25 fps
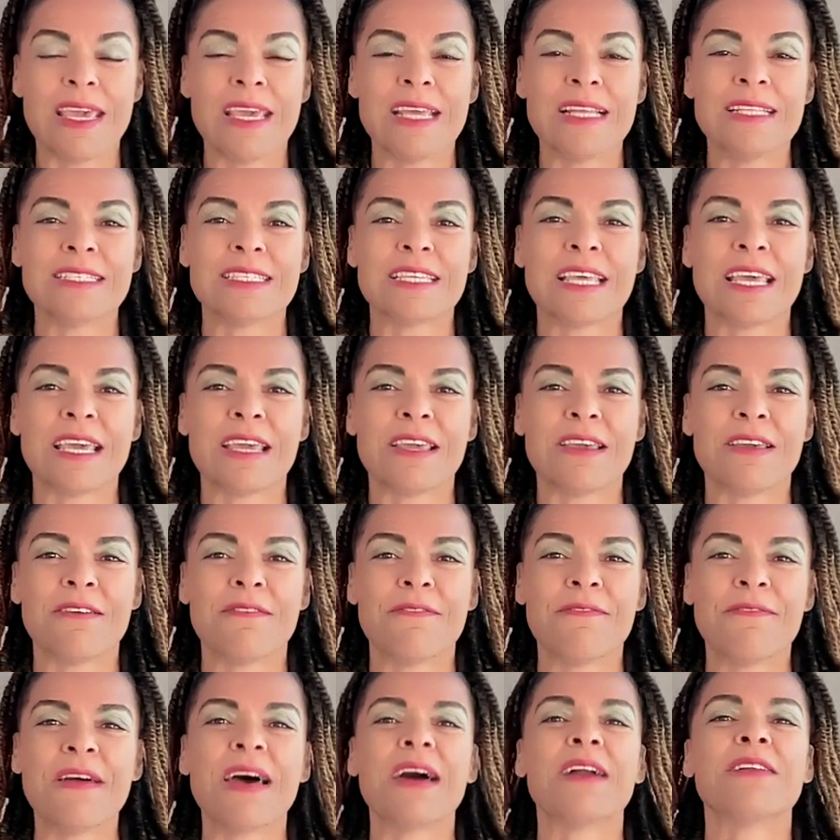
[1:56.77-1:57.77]
It's a
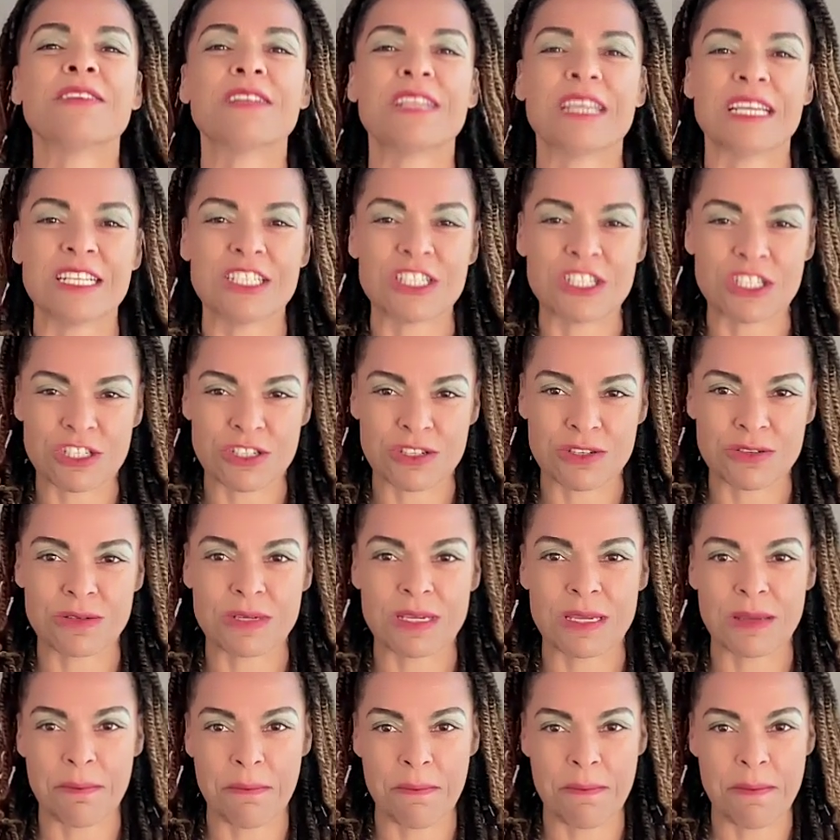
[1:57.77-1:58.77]

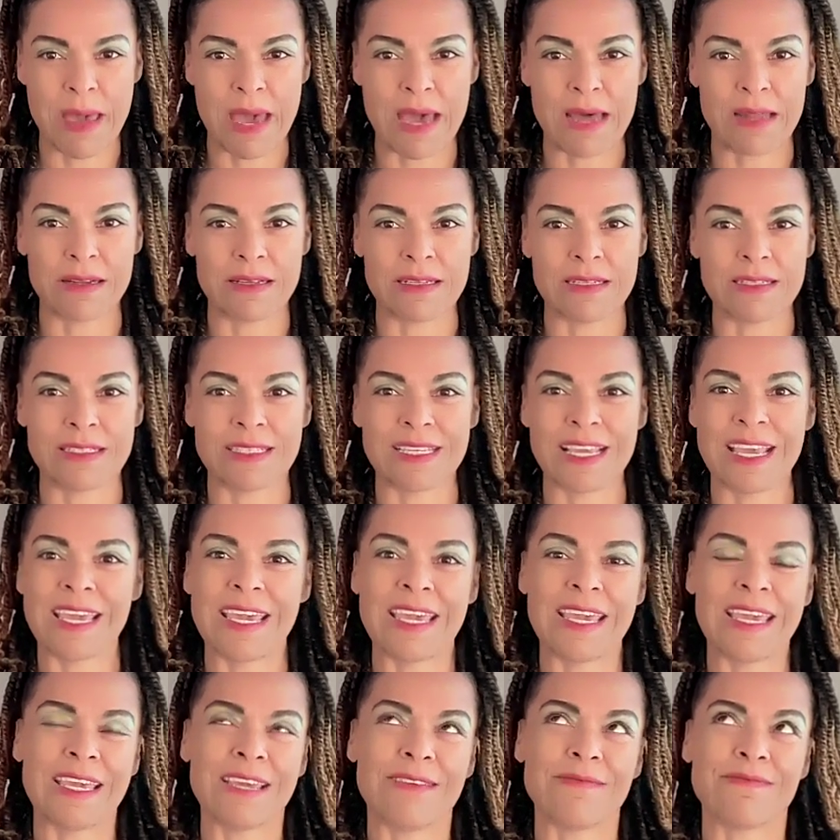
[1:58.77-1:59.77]
foundational imbalance,
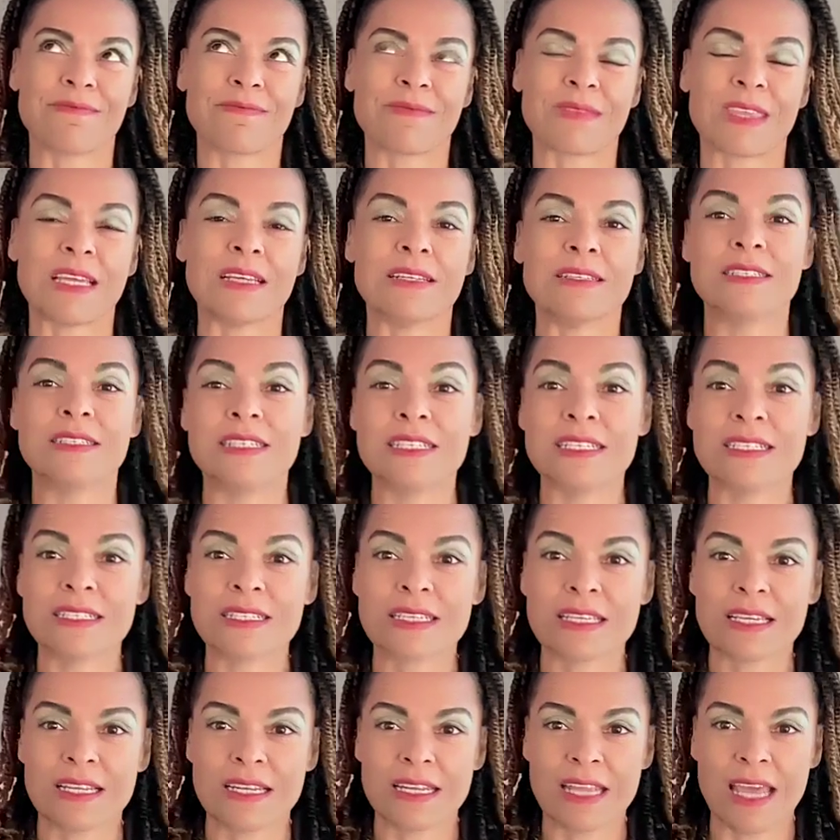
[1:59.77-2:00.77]
a
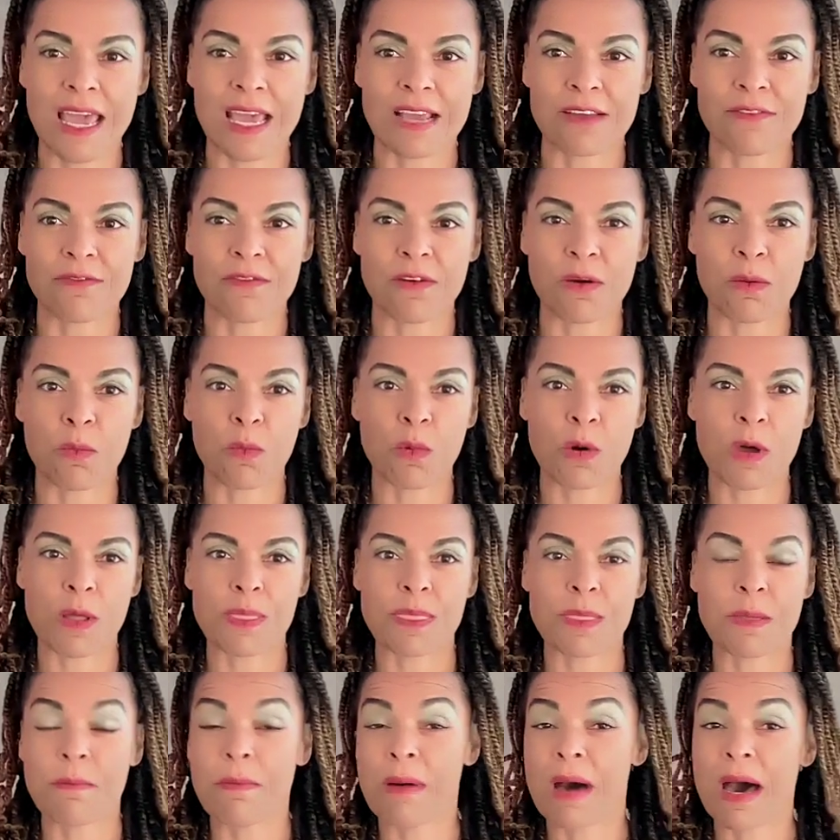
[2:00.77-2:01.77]
disconnect from
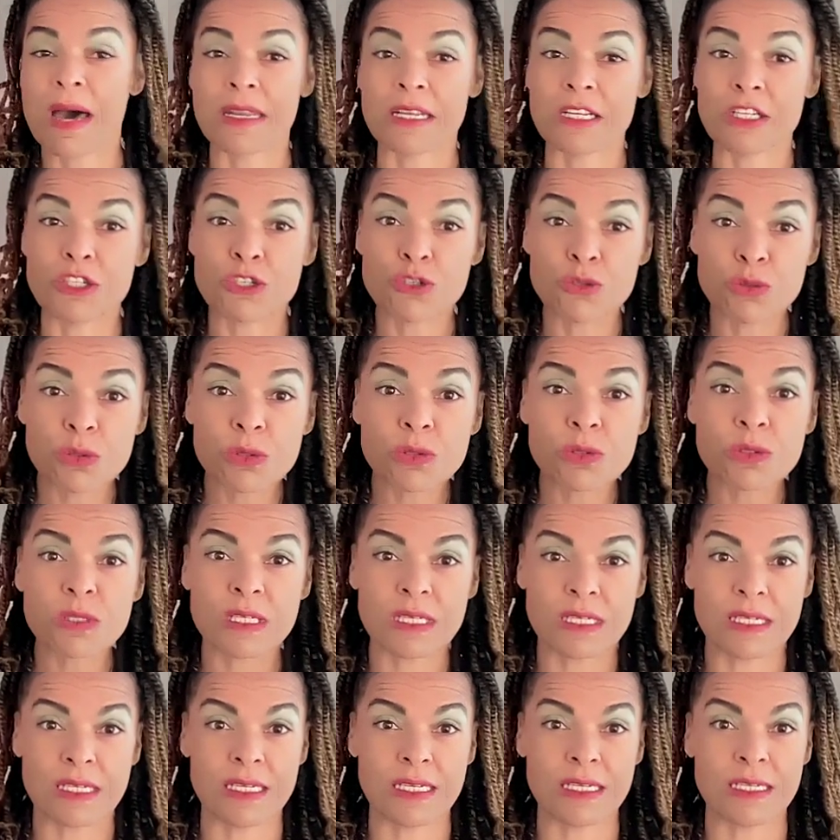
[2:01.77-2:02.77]
what the body
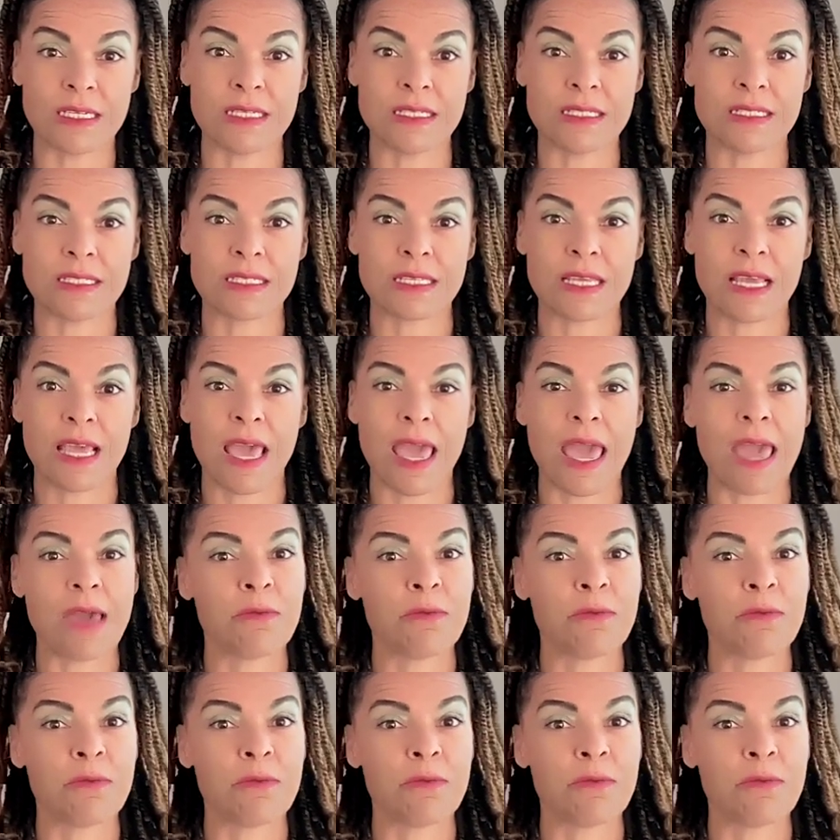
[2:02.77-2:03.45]
truly needs.